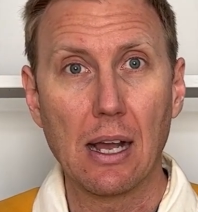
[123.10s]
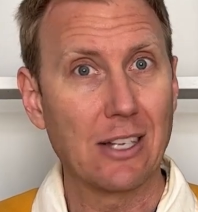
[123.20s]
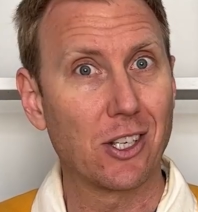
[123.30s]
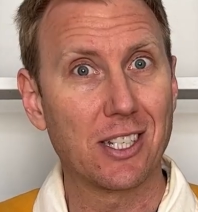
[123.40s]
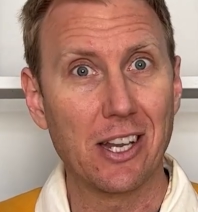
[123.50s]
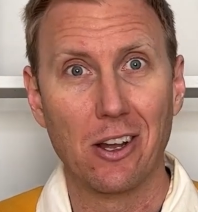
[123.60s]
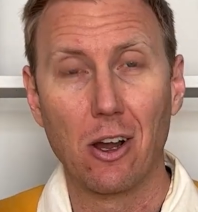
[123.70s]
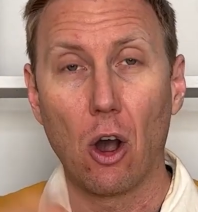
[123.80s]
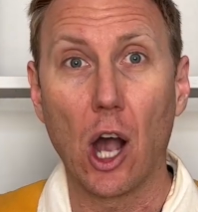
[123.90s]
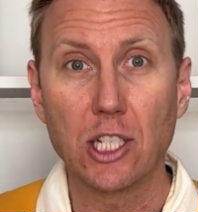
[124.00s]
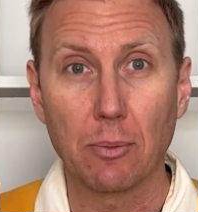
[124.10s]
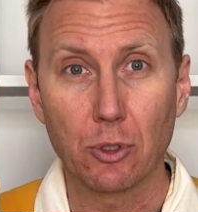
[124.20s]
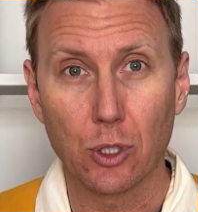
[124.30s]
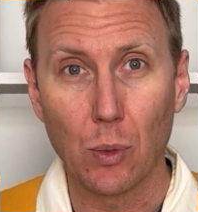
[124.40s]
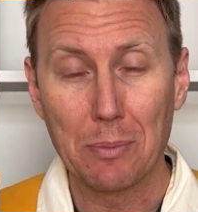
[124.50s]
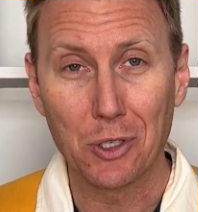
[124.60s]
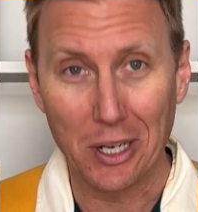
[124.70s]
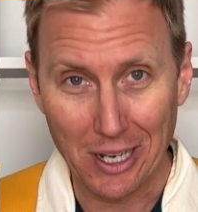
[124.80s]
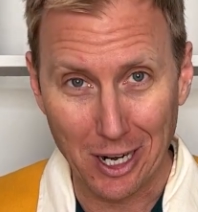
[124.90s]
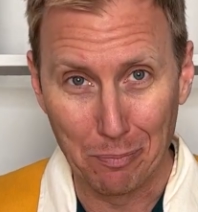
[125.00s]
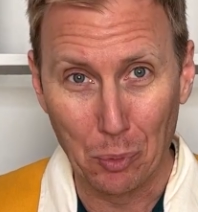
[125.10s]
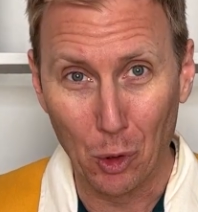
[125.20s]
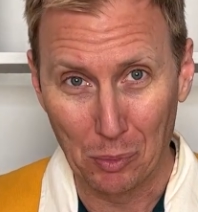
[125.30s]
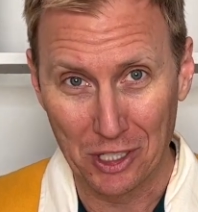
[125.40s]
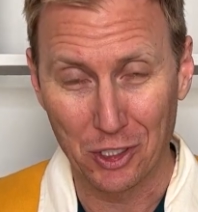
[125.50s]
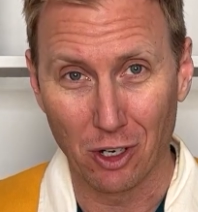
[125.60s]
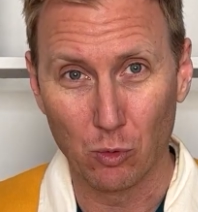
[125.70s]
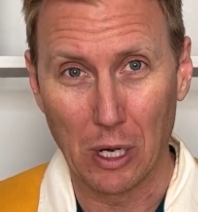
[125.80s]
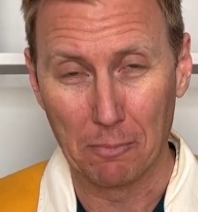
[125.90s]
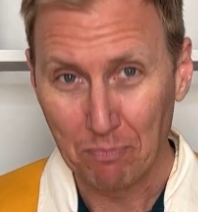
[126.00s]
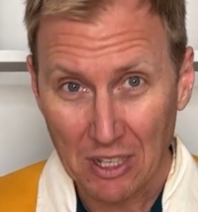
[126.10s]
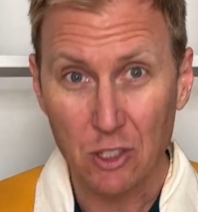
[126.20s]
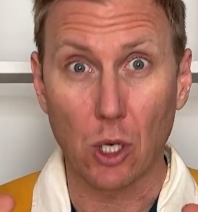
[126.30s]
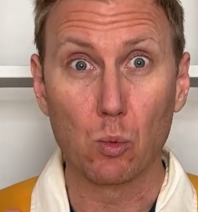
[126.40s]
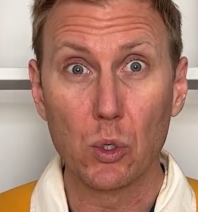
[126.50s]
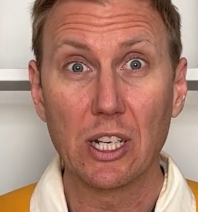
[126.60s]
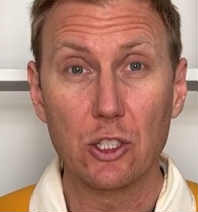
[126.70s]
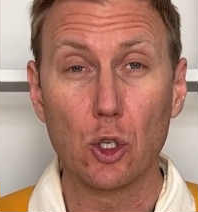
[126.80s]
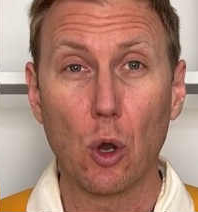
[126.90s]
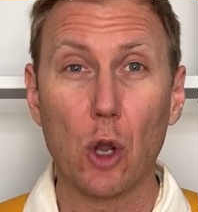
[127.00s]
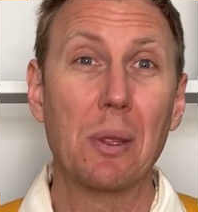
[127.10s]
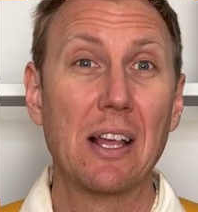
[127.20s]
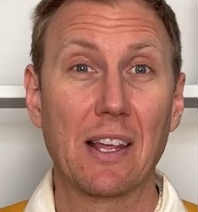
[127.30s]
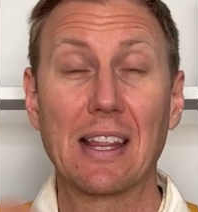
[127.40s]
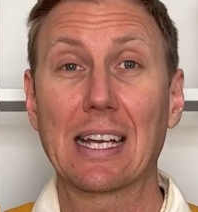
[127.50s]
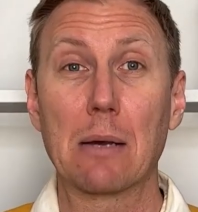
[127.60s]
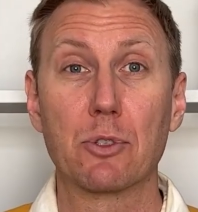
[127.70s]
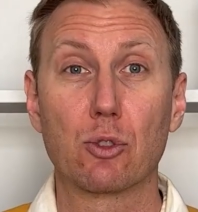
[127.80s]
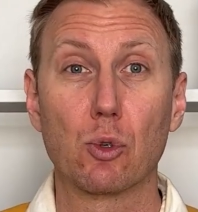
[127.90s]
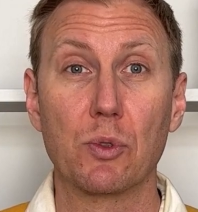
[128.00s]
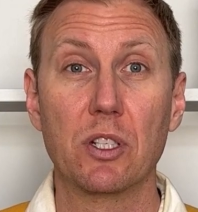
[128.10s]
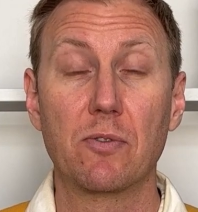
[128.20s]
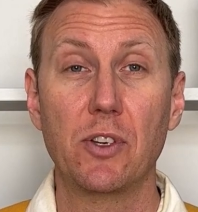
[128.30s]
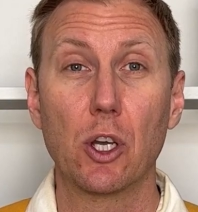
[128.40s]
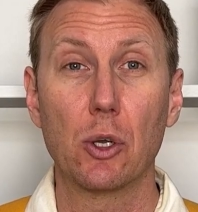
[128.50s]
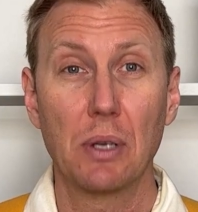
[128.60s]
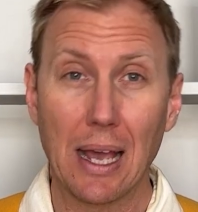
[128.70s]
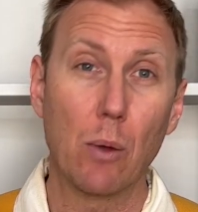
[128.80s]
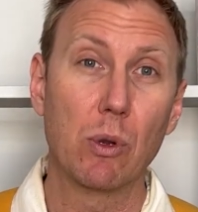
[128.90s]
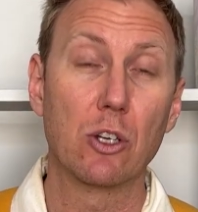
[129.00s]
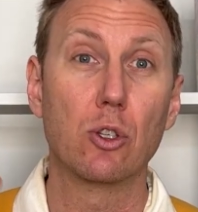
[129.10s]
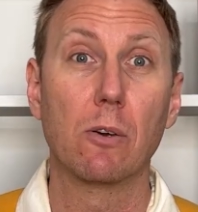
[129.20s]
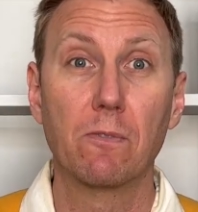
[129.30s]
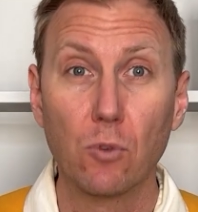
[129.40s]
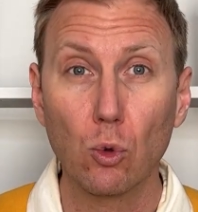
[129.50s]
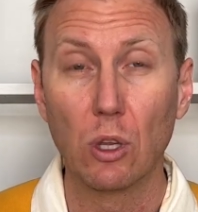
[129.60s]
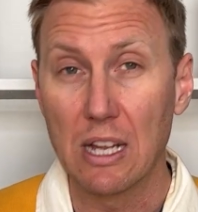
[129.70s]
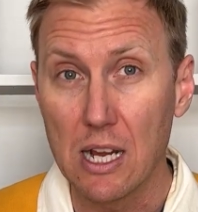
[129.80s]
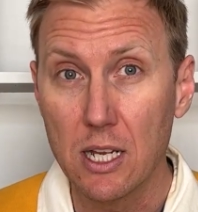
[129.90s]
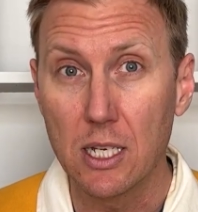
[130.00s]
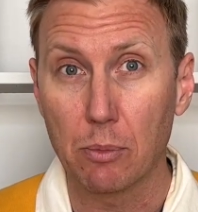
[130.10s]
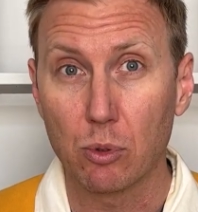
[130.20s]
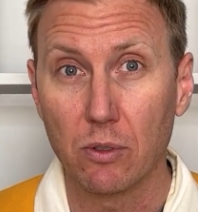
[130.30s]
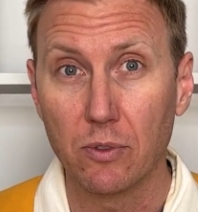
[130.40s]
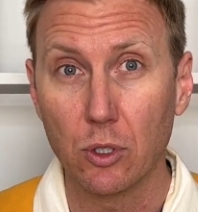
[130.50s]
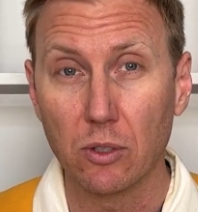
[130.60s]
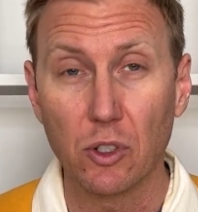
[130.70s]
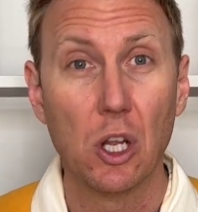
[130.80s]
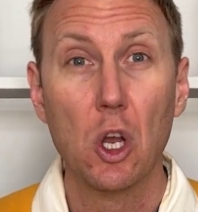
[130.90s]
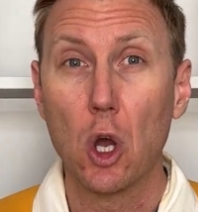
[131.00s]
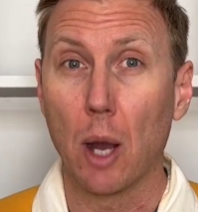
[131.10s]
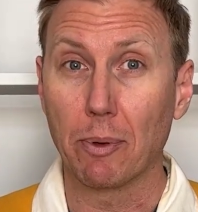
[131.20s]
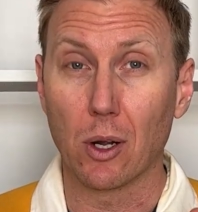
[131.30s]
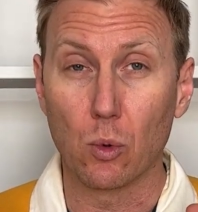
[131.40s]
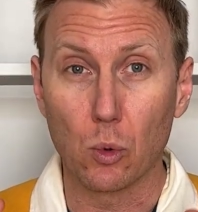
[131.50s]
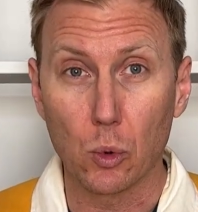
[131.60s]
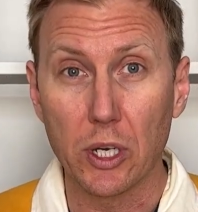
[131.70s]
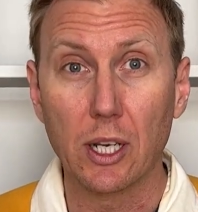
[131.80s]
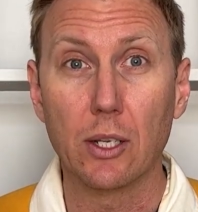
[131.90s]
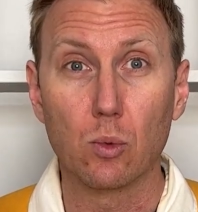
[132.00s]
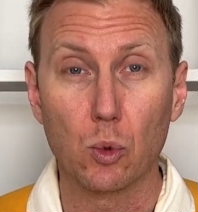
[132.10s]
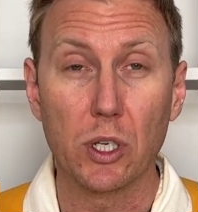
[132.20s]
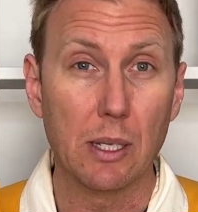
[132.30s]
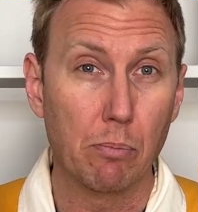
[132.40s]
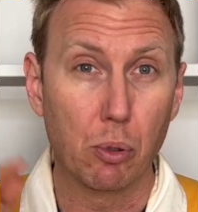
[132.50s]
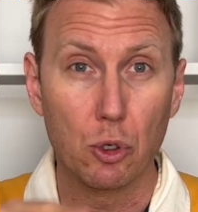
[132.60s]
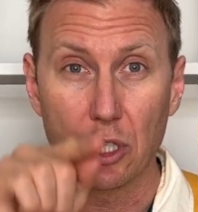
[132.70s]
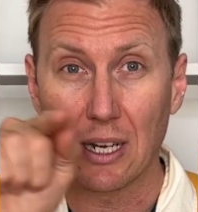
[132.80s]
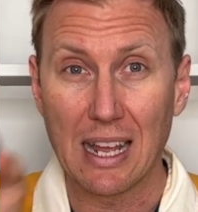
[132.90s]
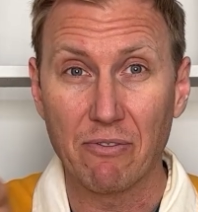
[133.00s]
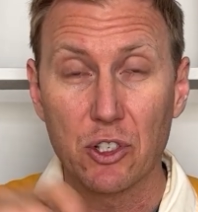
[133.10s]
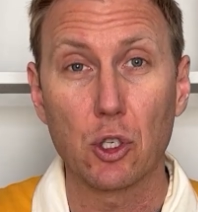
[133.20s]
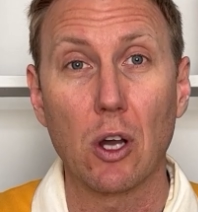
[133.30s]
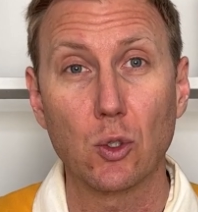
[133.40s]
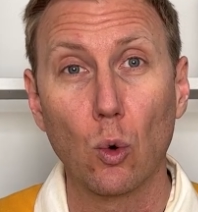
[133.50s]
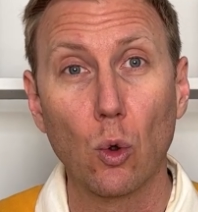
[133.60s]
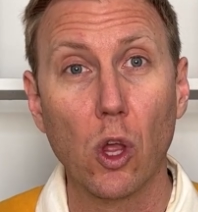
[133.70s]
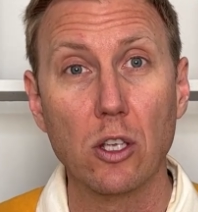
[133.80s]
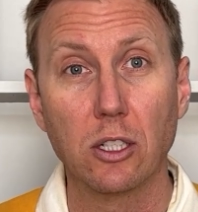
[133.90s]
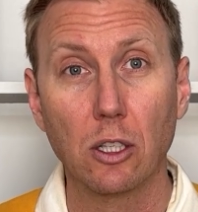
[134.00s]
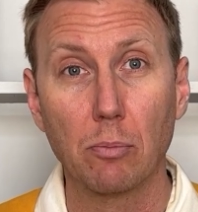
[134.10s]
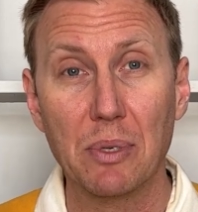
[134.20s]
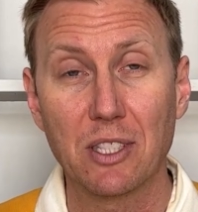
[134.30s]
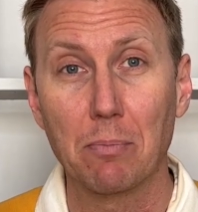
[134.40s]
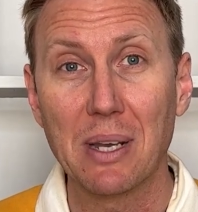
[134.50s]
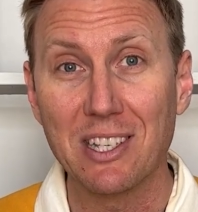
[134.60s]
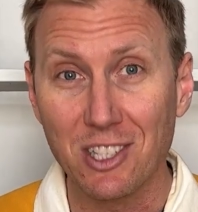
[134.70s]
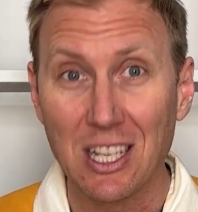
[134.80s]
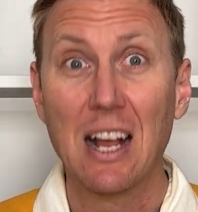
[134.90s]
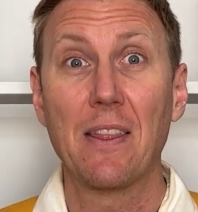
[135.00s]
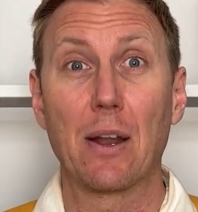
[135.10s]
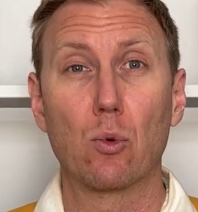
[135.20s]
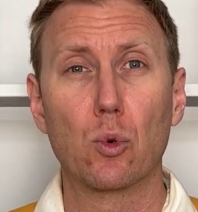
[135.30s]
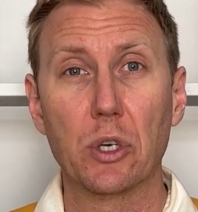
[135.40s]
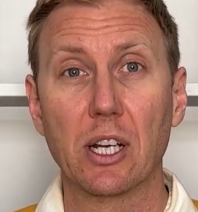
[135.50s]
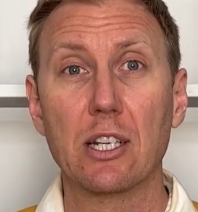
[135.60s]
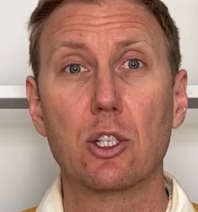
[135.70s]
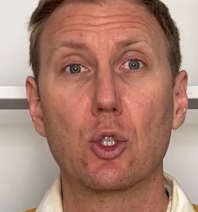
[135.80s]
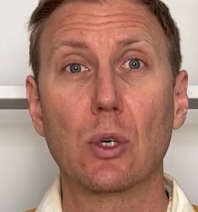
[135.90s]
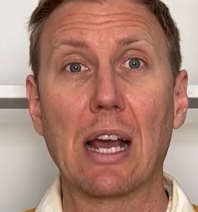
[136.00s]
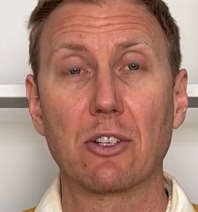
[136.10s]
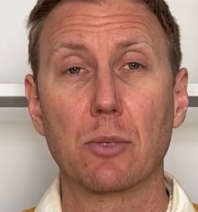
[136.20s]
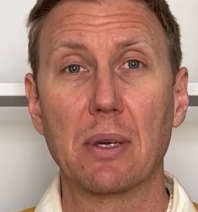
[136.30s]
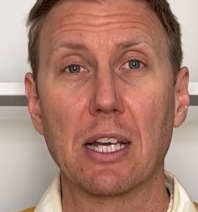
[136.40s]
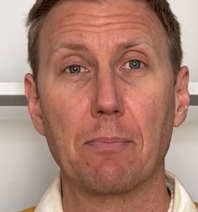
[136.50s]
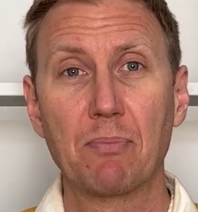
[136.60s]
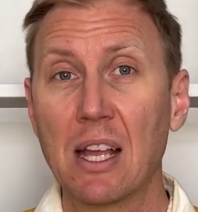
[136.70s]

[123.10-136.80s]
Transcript: as I said, I jumped onto the website and I bought myself one. So I really do hope that that comes through in this video. And when I do the full in-depth review of it, I'm gonna really, really push and emphasize all those little bits and pieces that really stood out to me.